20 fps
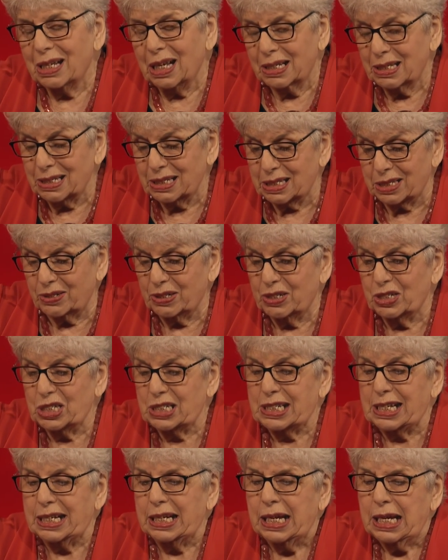I just don't
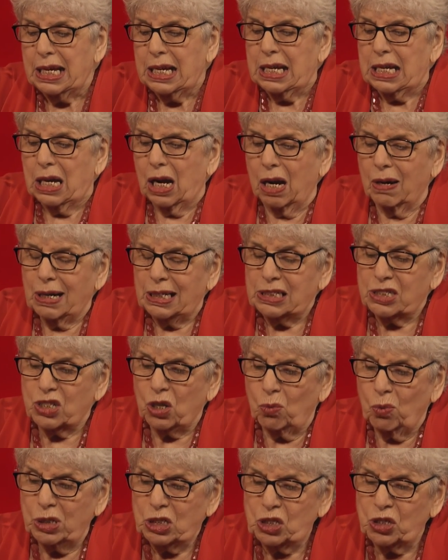understand. All right, so
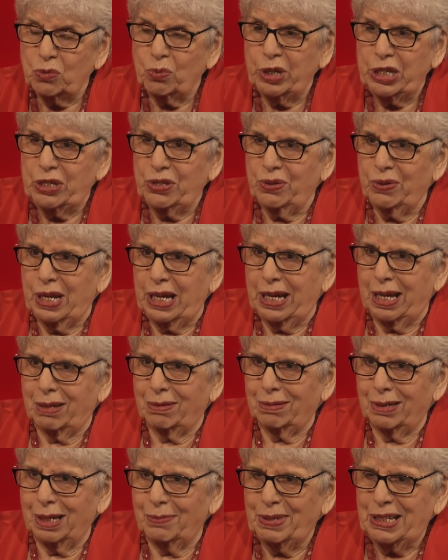what should we do now?
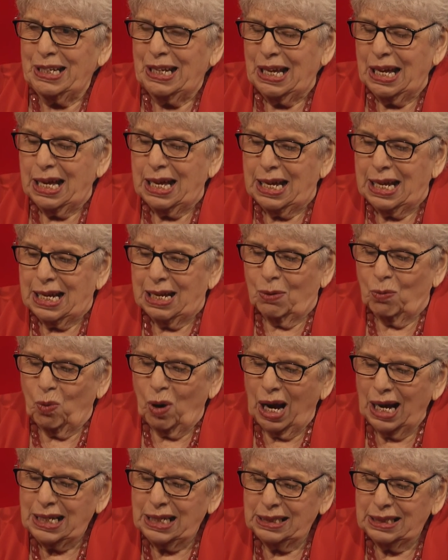I mean,
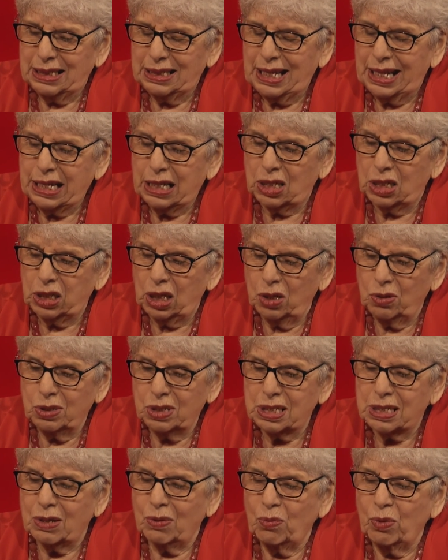why did they
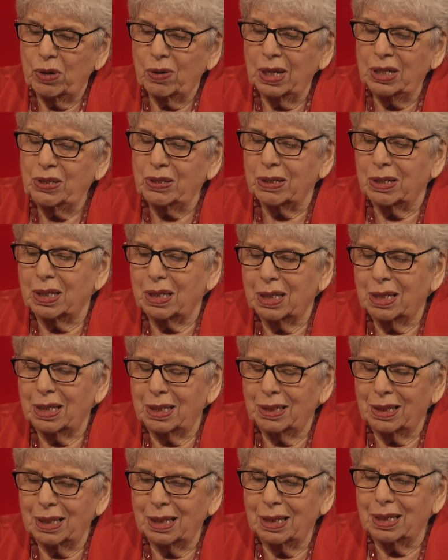close? The
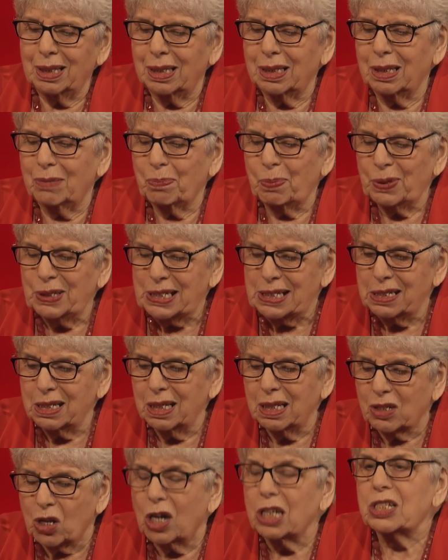prison
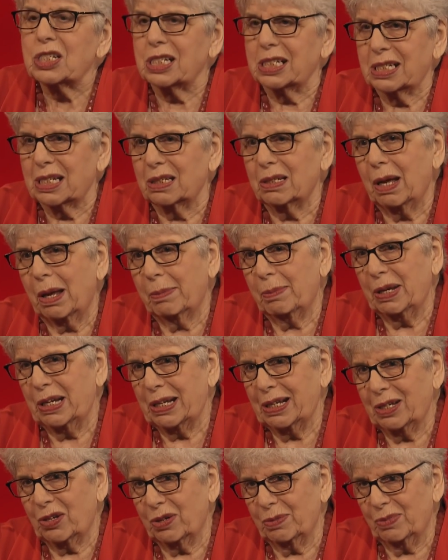costs us a lot of
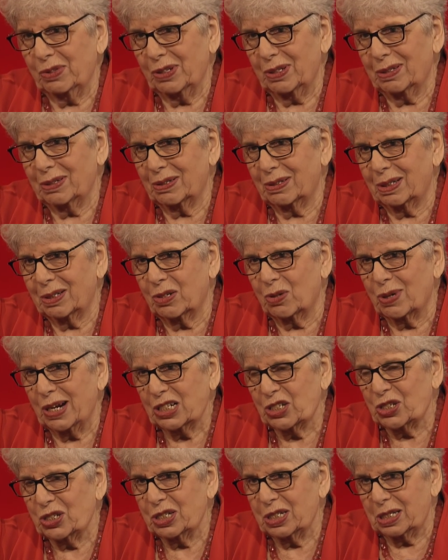money, criminal corrections.